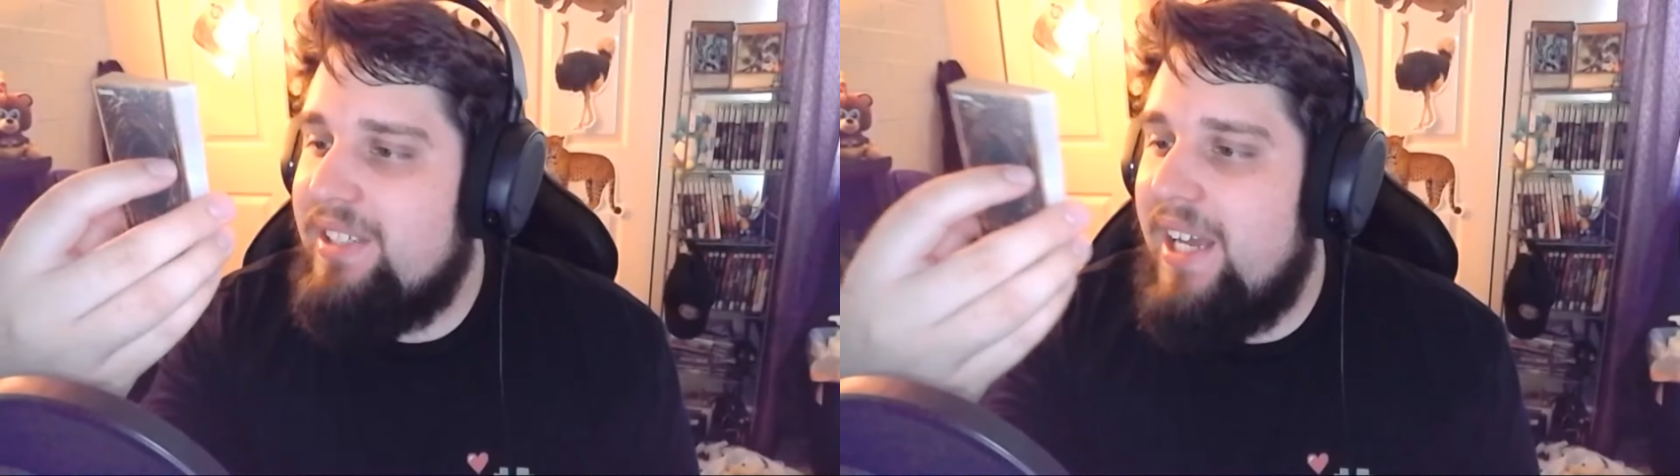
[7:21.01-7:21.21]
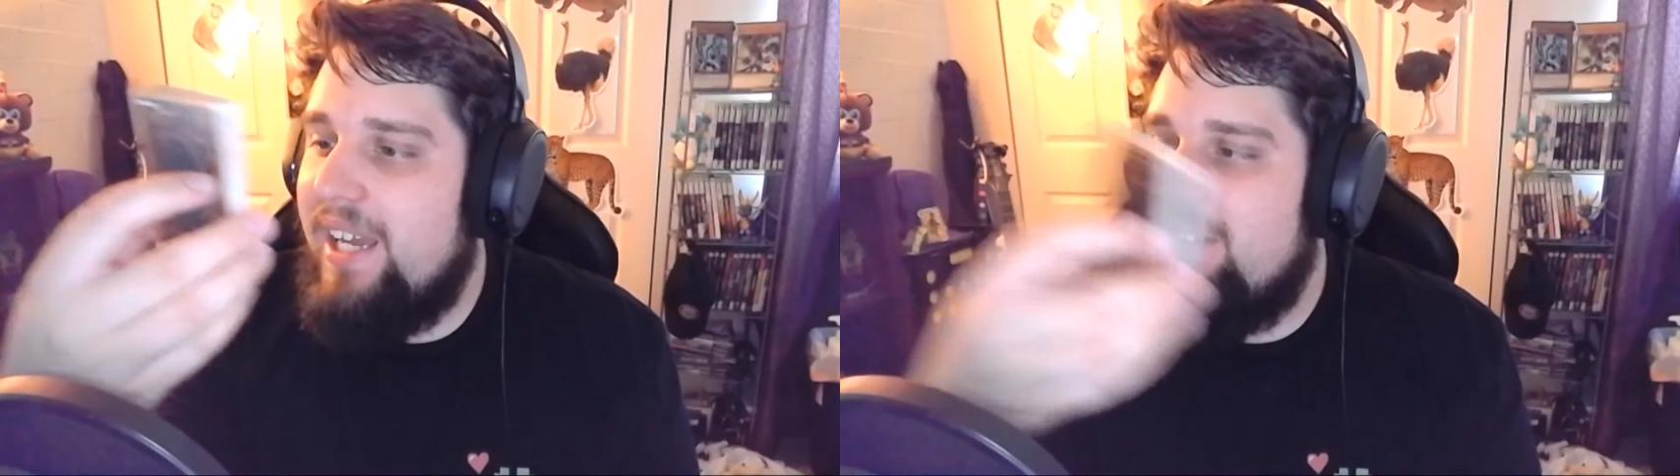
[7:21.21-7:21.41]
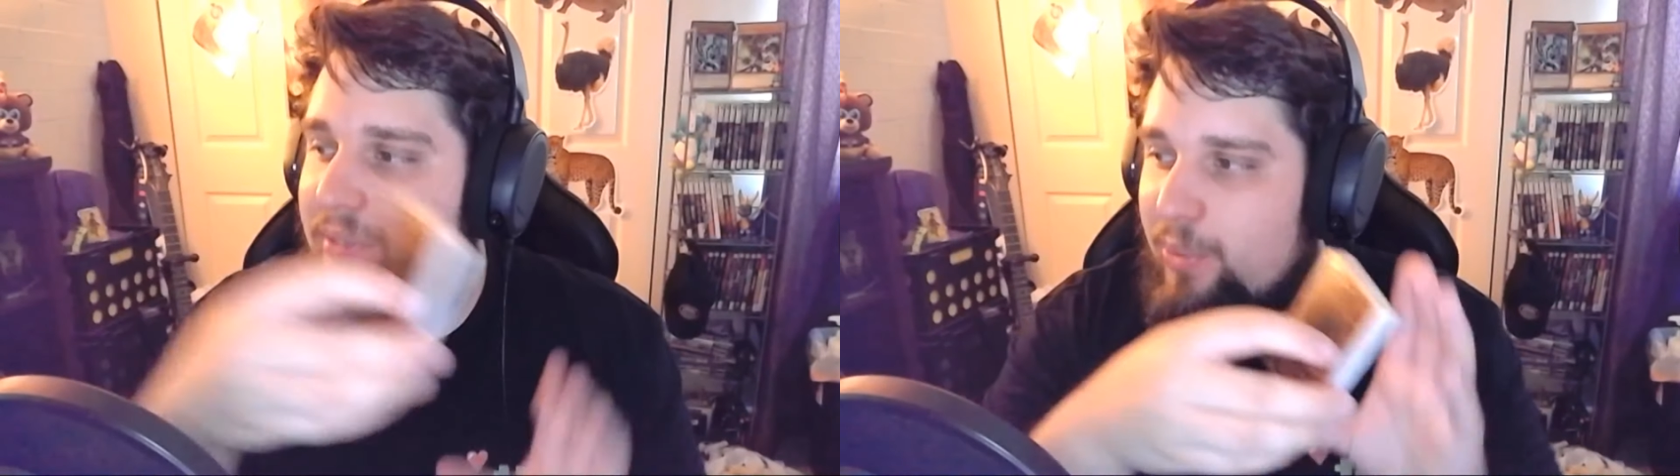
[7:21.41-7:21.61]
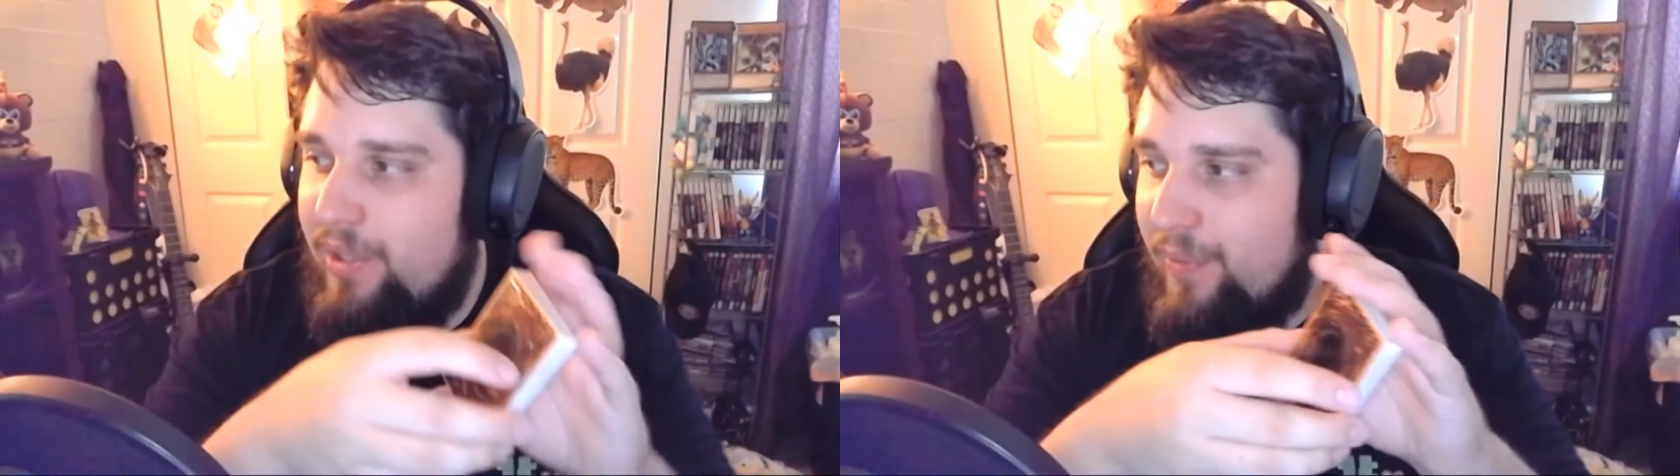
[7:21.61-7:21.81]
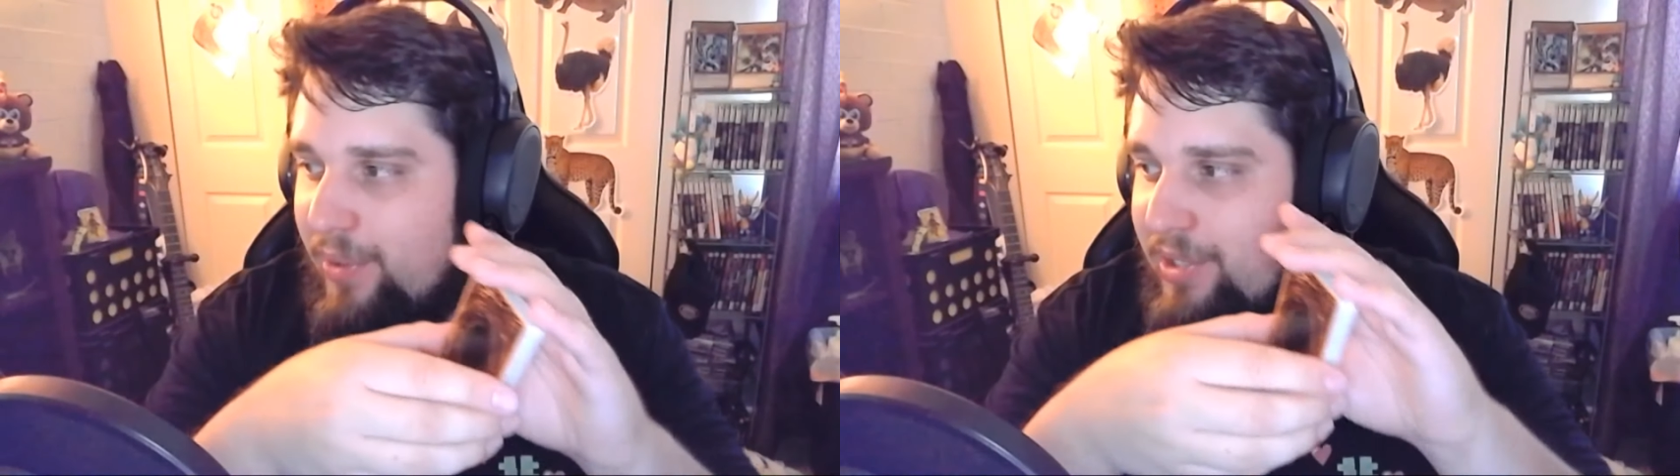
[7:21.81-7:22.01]
attack and
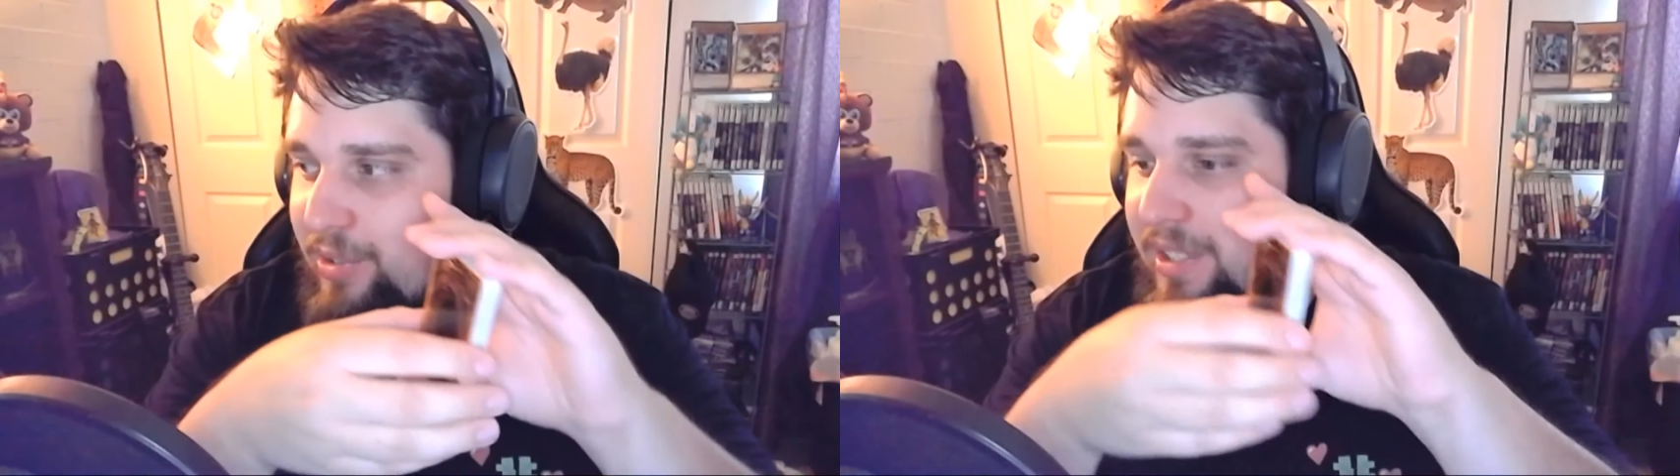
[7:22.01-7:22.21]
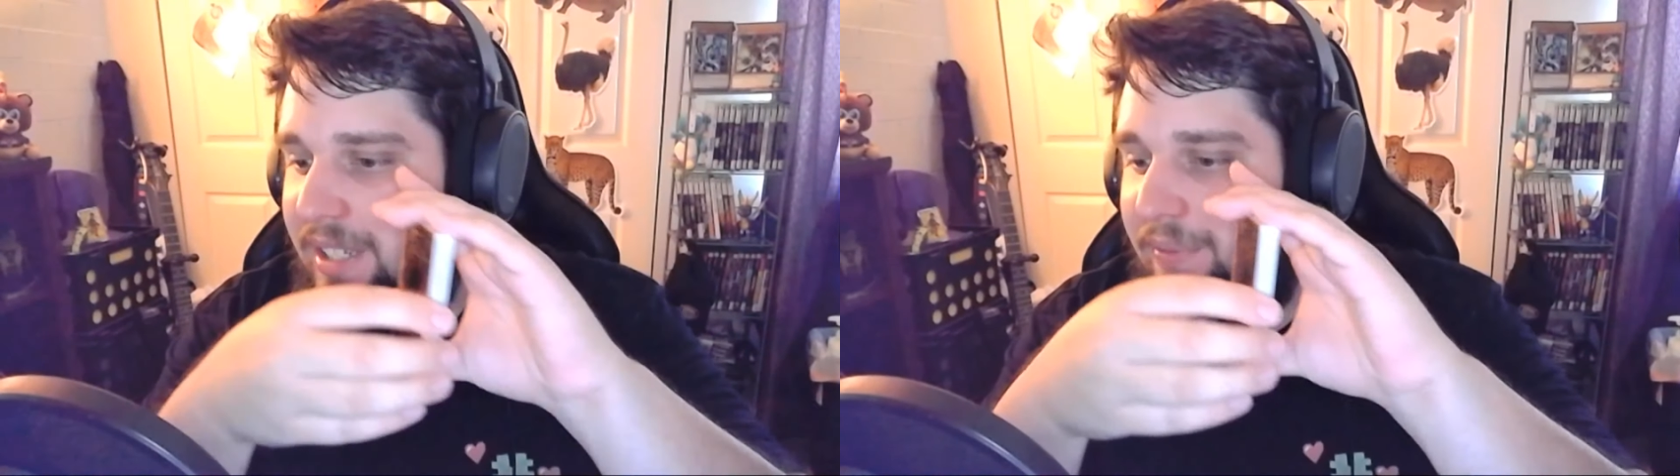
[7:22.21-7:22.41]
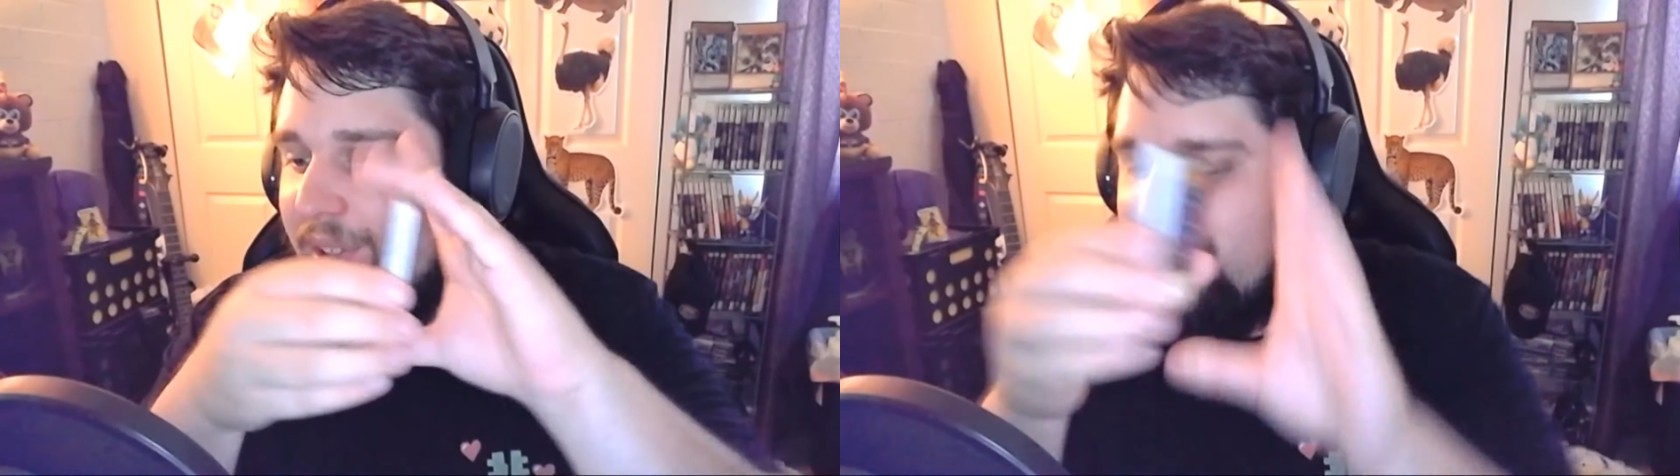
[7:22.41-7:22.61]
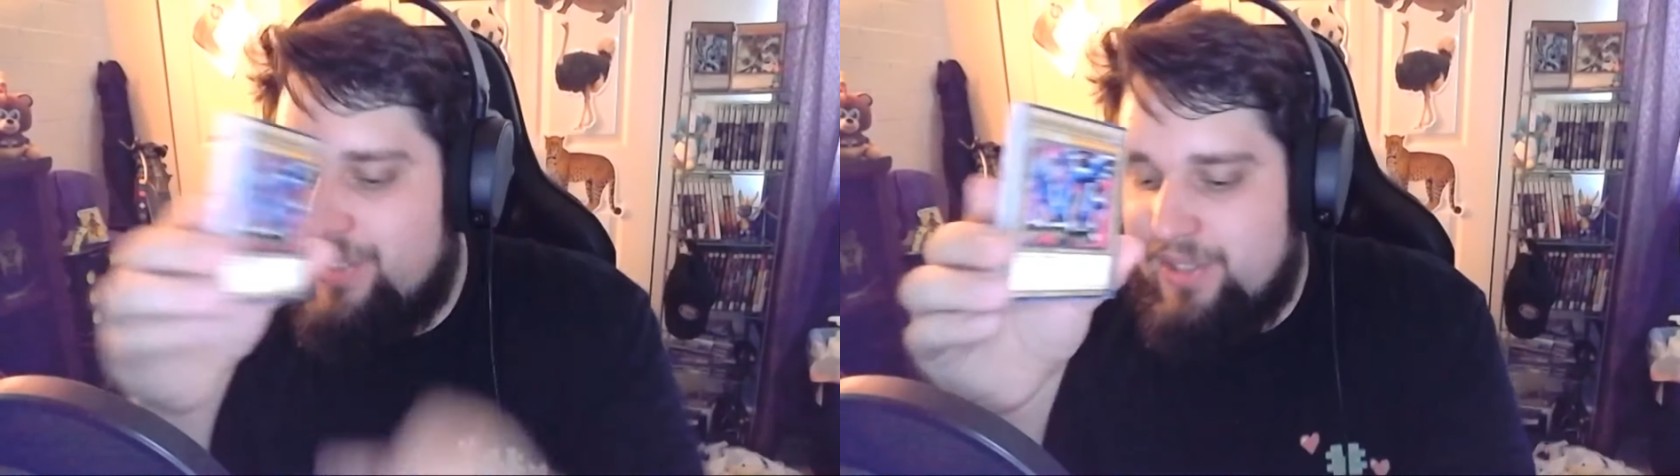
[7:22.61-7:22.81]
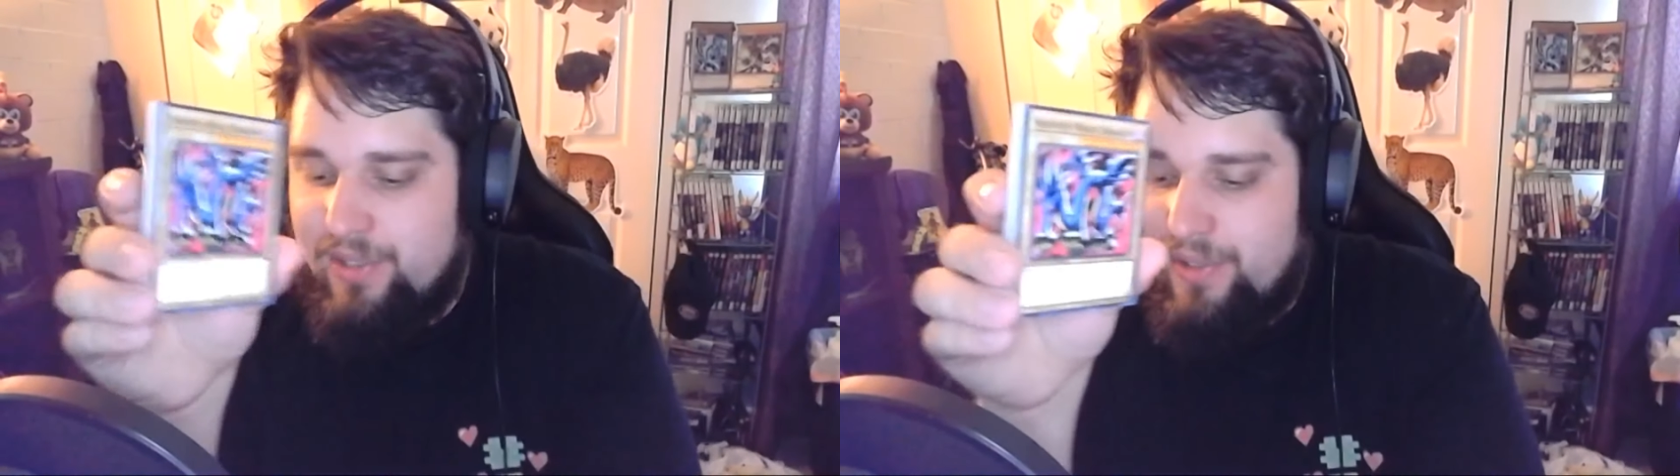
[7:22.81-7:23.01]
2,400 defense,
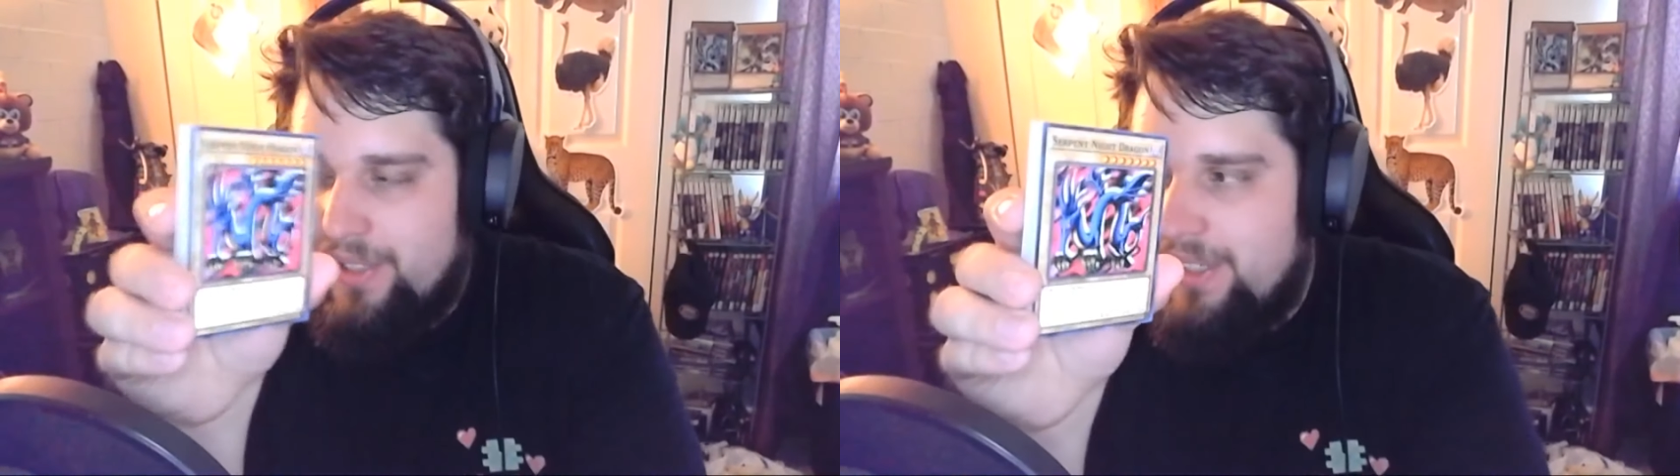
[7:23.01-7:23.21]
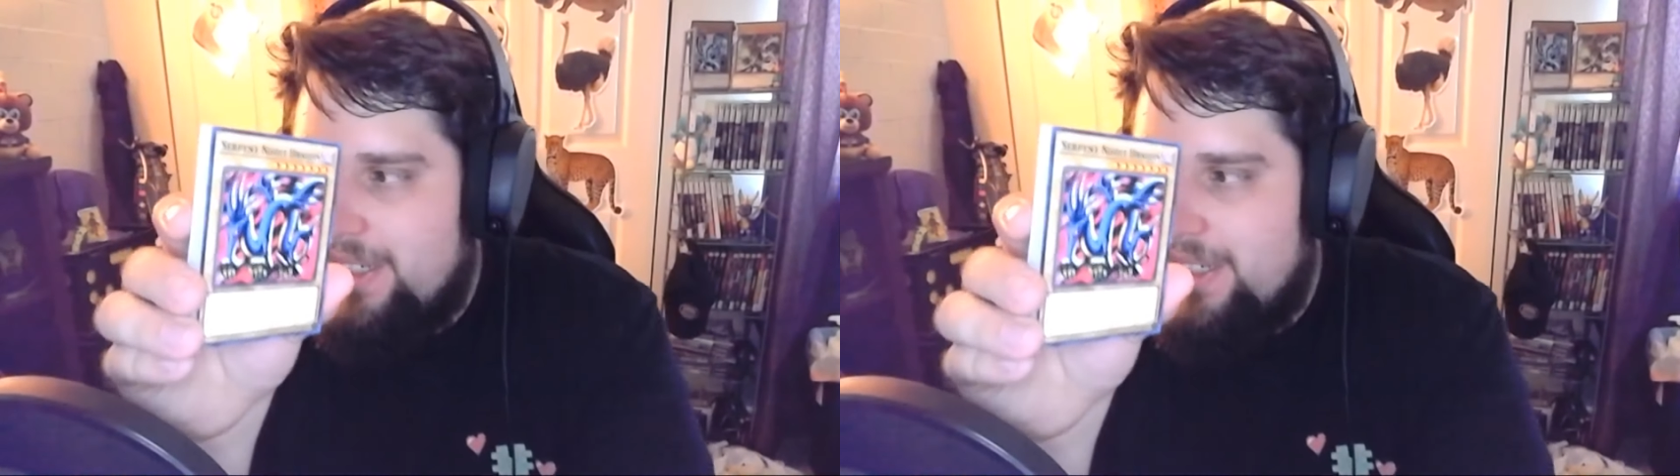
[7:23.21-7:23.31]
so